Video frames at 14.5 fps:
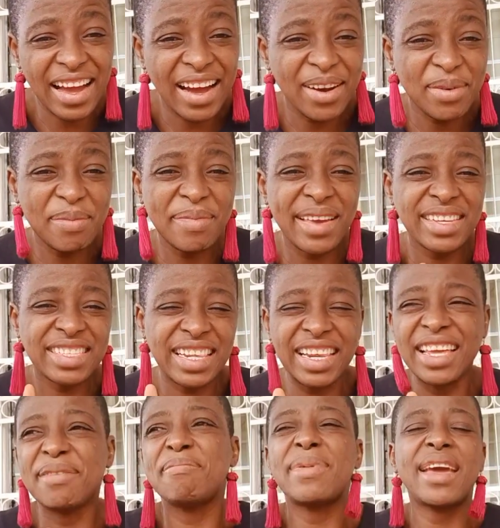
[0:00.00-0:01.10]
I'll miss
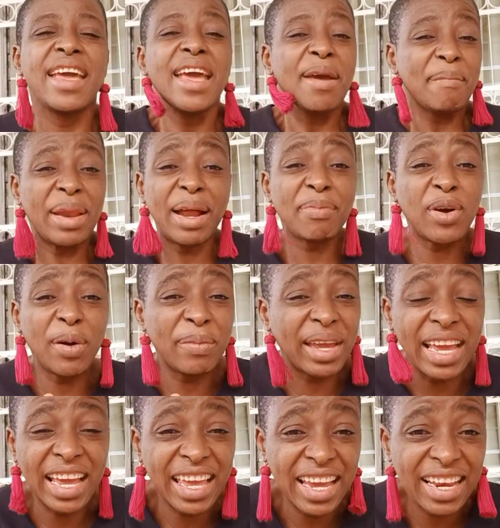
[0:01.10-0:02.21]
Limbe, but I'm coming
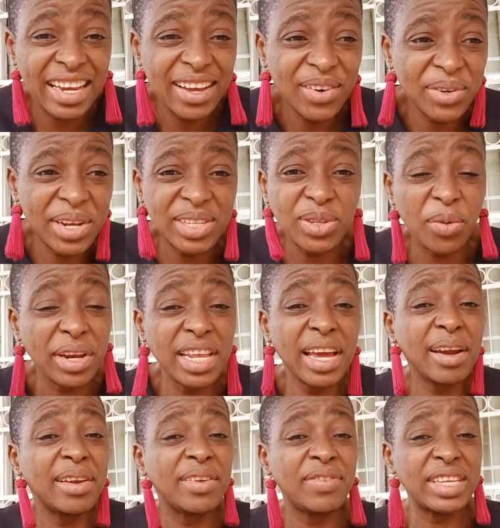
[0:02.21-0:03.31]
again. There's already
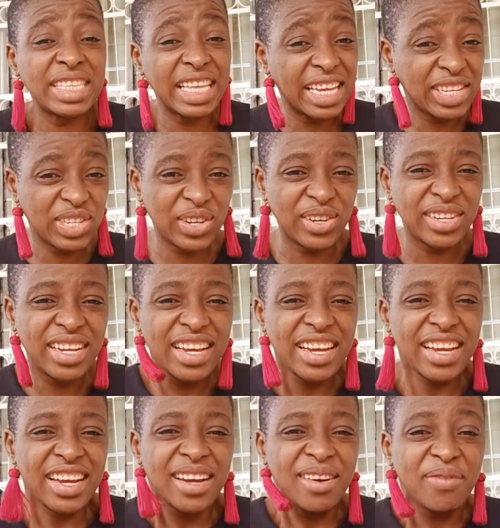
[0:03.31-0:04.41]
an invitation
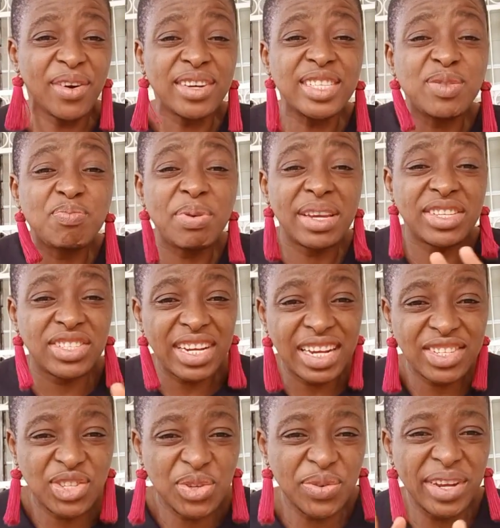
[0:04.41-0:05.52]
for a special
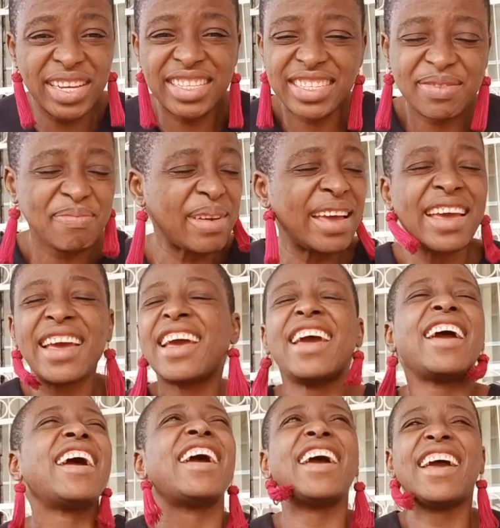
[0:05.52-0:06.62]
treat,
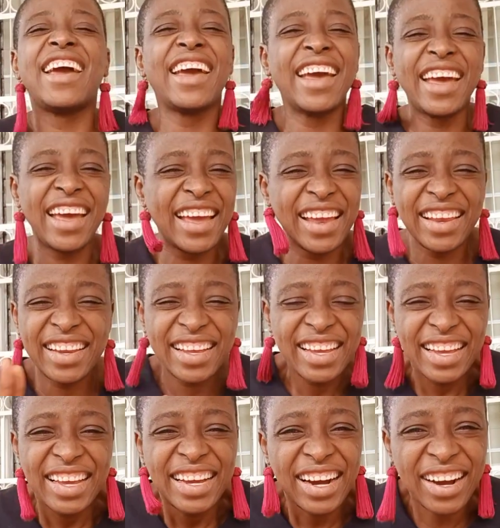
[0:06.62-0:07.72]
man.
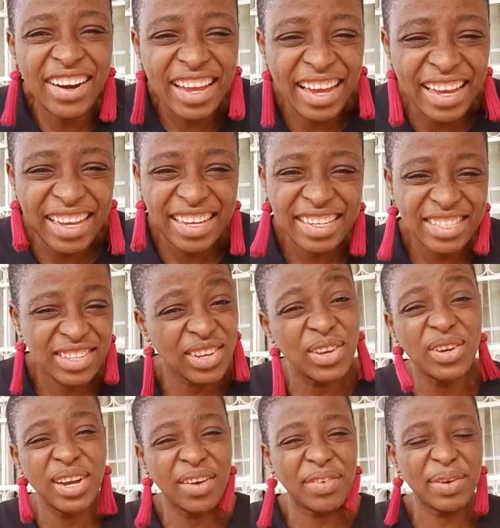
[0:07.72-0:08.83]
Okay, see
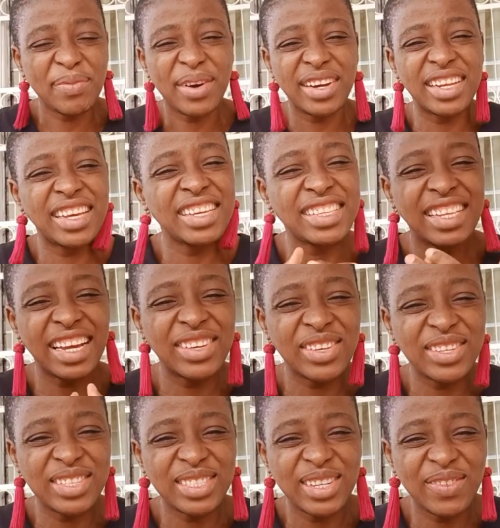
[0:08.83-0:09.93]
you everybody. Thank
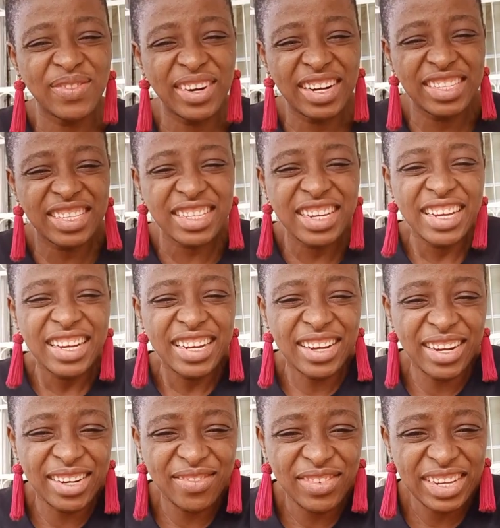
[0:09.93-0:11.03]
you so much.
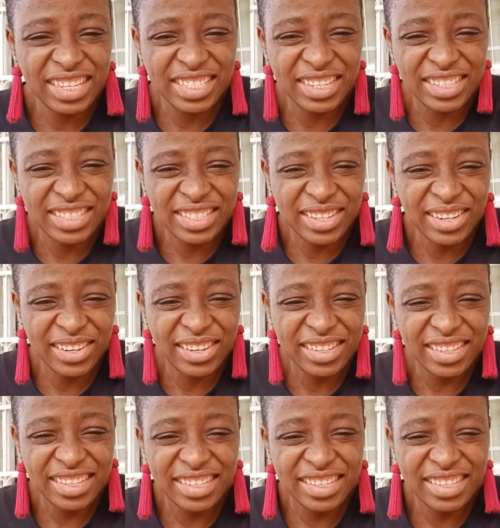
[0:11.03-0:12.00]
God bless us all.